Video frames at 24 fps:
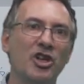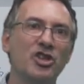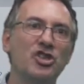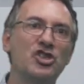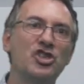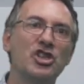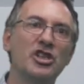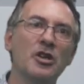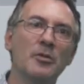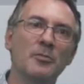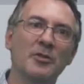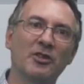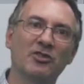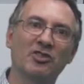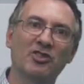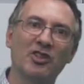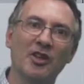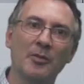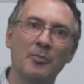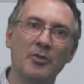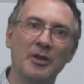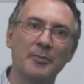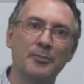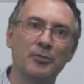genome
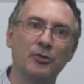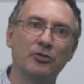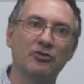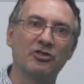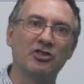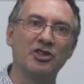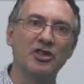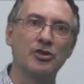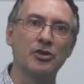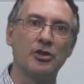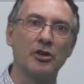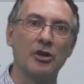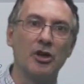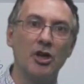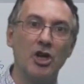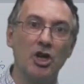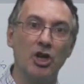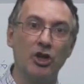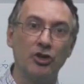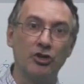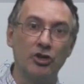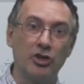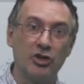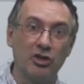assembly procedure
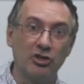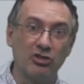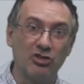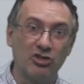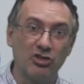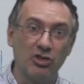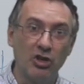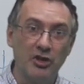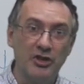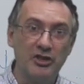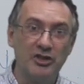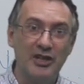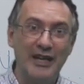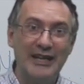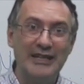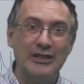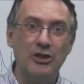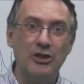to consolidate